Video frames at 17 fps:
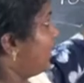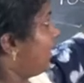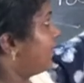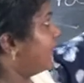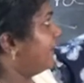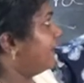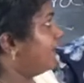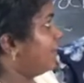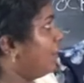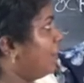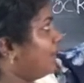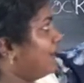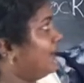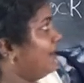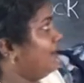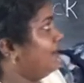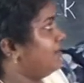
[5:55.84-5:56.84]
Iron ore
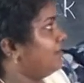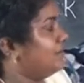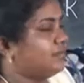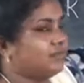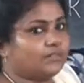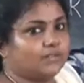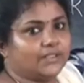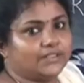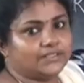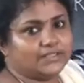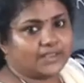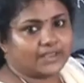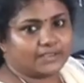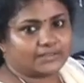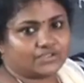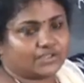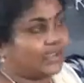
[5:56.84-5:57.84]
in India
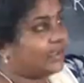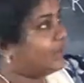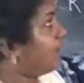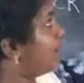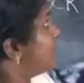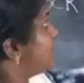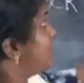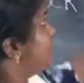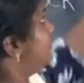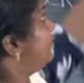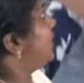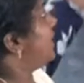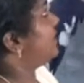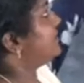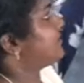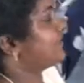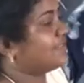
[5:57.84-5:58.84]
and China, we
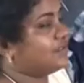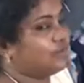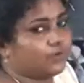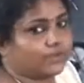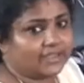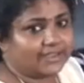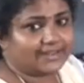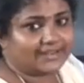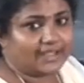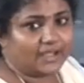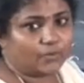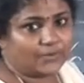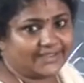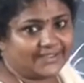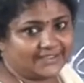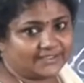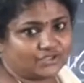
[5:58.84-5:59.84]
are just looking in our
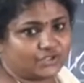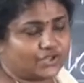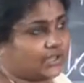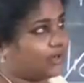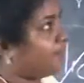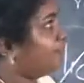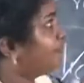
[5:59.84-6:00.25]
Asia.